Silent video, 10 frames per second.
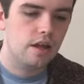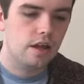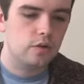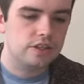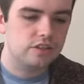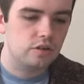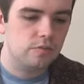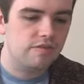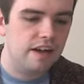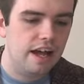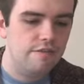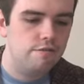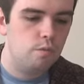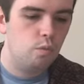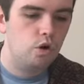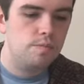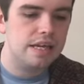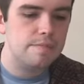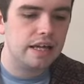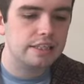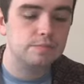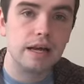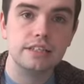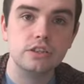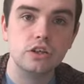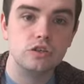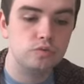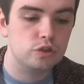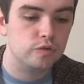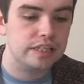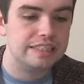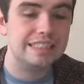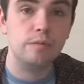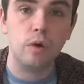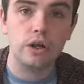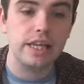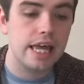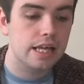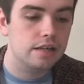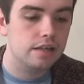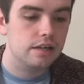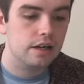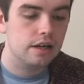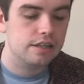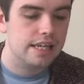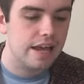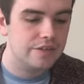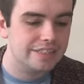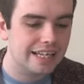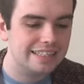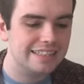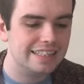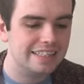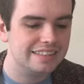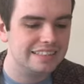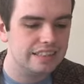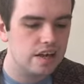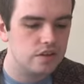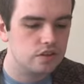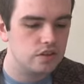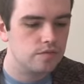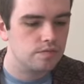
Question number 5. Wanna Be by the Spice Girls was released in what year? And the year is 1996.